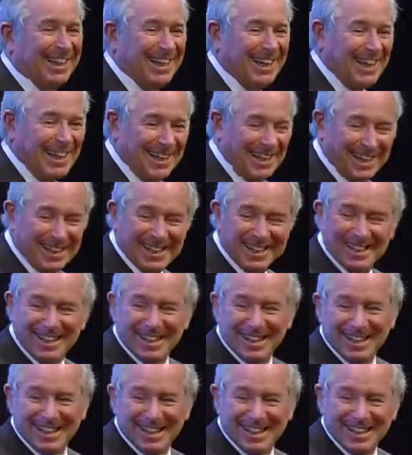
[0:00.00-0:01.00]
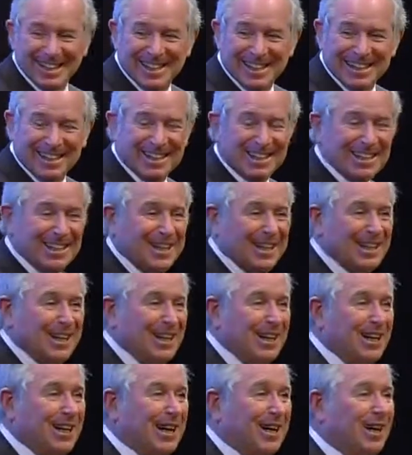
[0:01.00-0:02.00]
Tell us one.
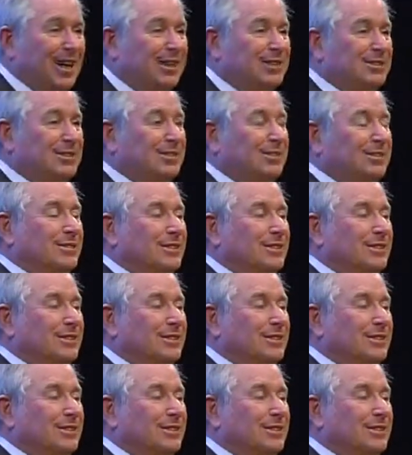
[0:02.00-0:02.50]
I